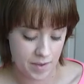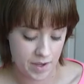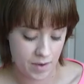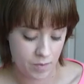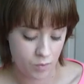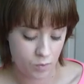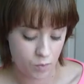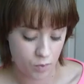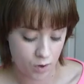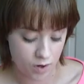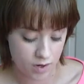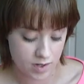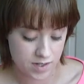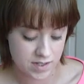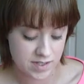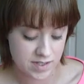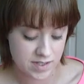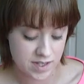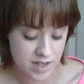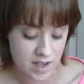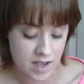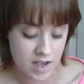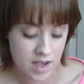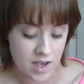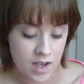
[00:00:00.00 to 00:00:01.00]
It
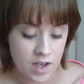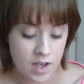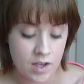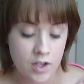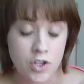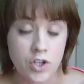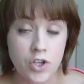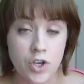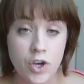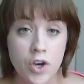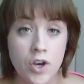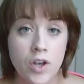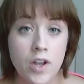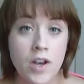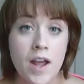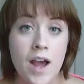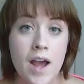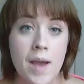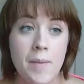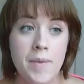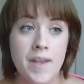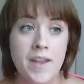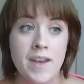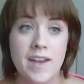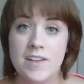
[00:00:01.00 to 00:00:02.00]
works good.
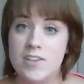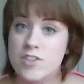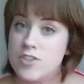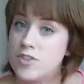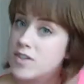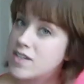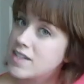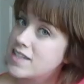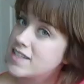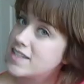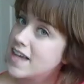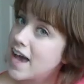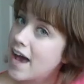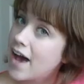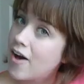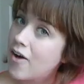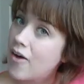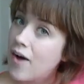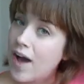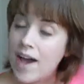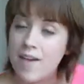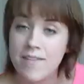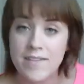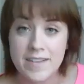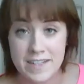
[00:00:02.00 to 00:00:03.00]
I mean, as you can tell,
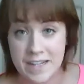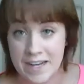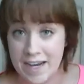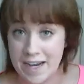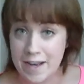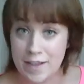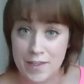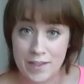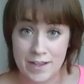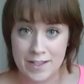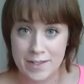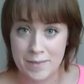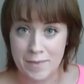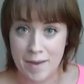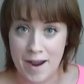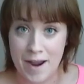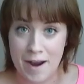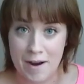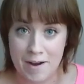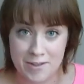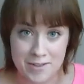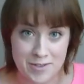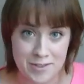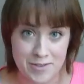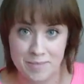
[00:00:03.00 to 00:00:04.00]
I haven't done anything to my
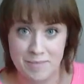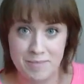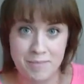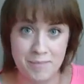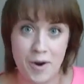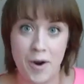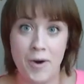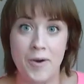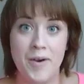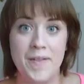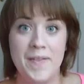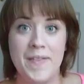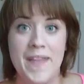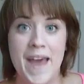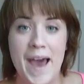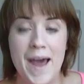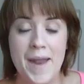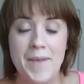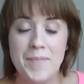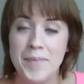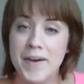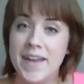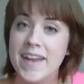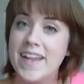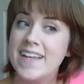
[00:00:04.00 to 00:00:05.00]
hair, so pardon
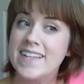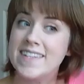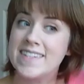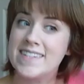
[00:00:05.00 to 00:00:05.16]
that, but